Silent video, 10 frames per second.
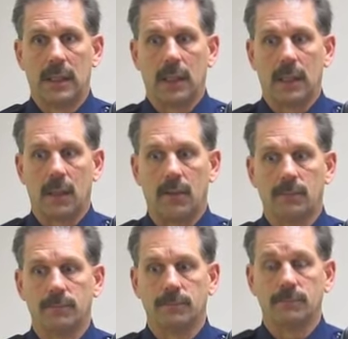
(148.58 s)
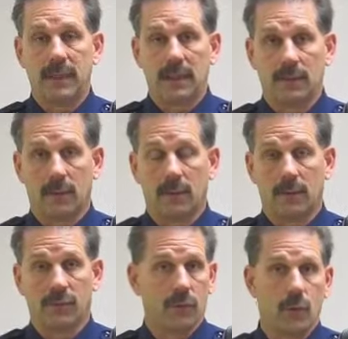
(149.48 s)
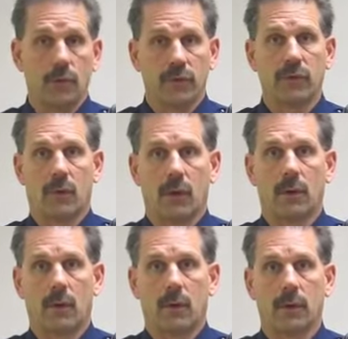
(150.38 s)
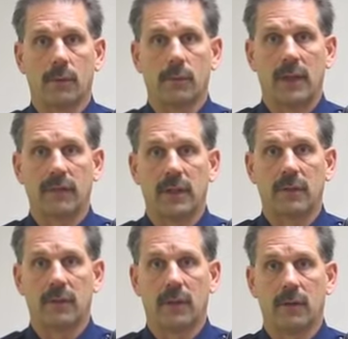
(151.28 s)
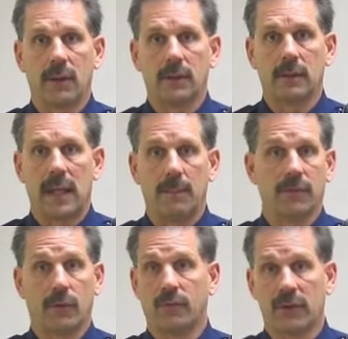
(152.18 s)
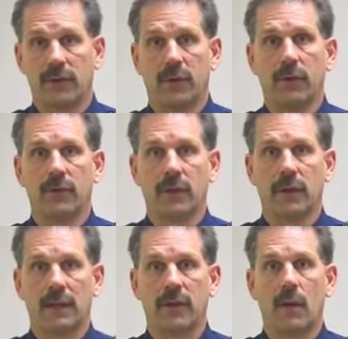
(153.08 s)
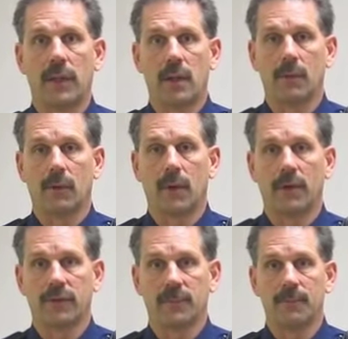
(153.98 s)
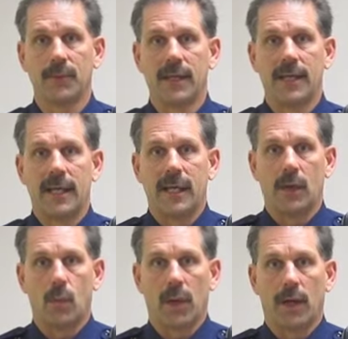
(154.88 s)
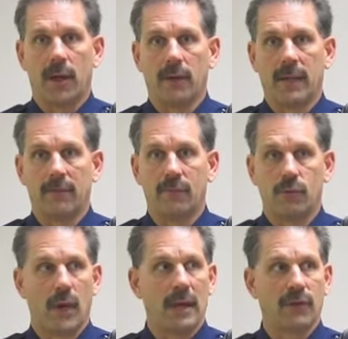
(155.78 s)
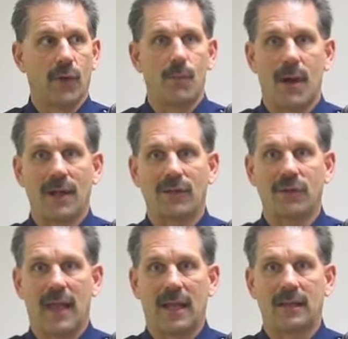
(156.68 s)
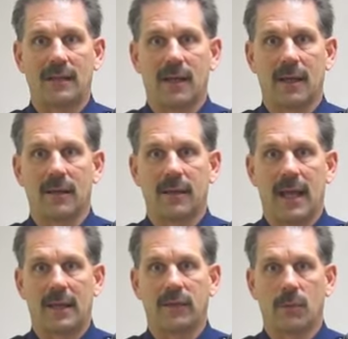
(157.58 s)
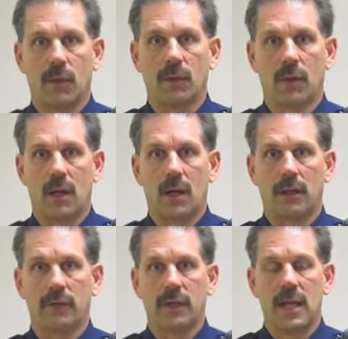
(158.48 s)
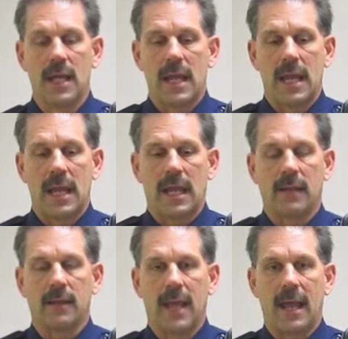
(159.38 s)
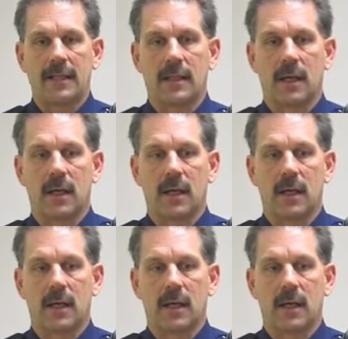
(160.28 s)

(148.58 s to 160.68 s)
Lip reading: of students or residents here on campus, or visitors, and that's how we come across them, where they've drank so much that that someone calls and that